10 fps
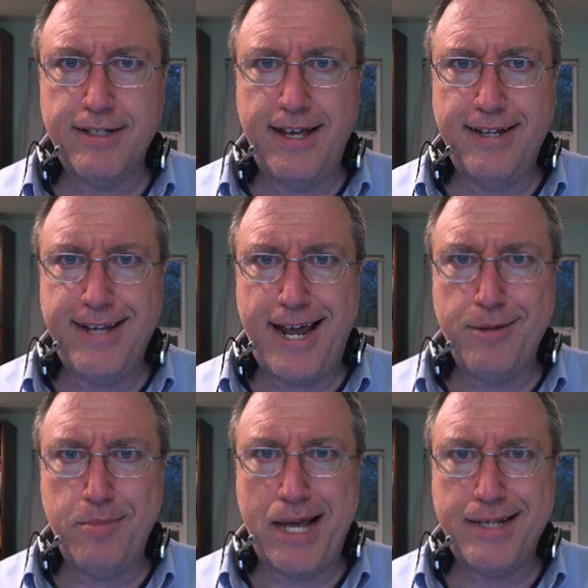in
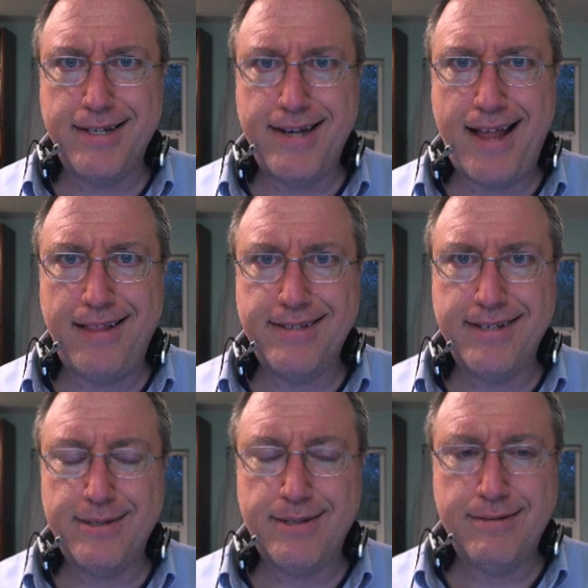database
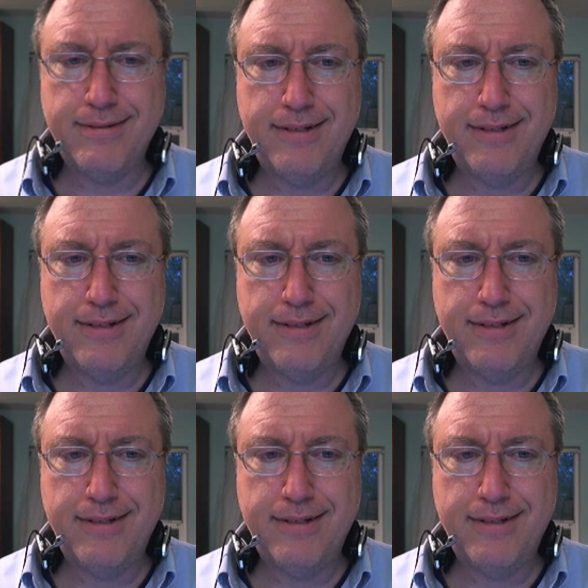analysis.